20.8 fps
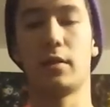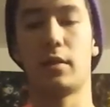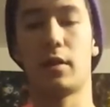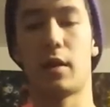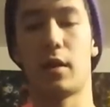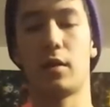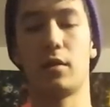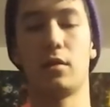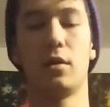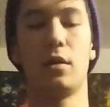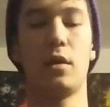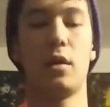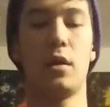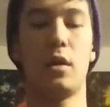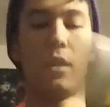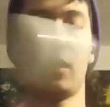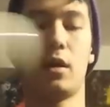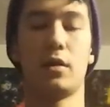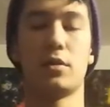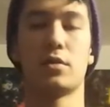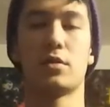Okay,
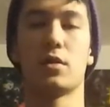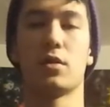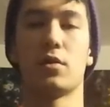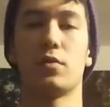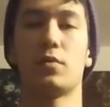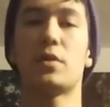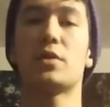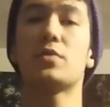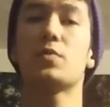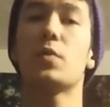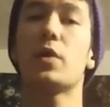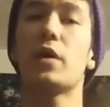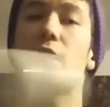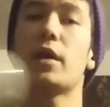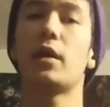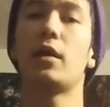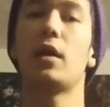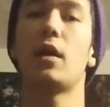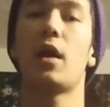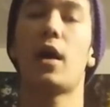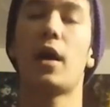and so the reason
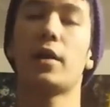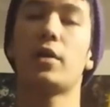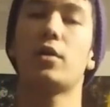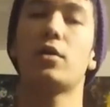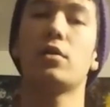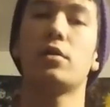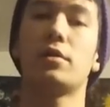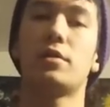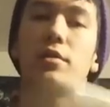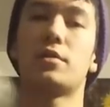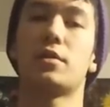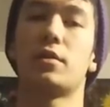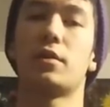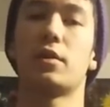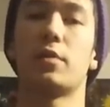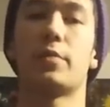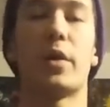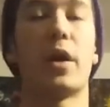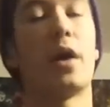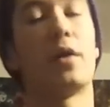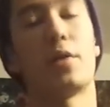why I call it stirring the
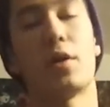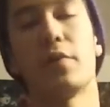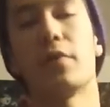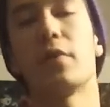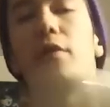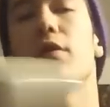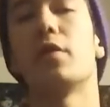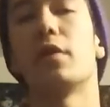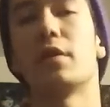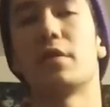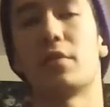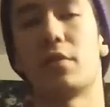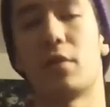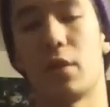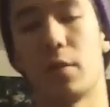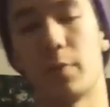pot, or I've heard it stirring the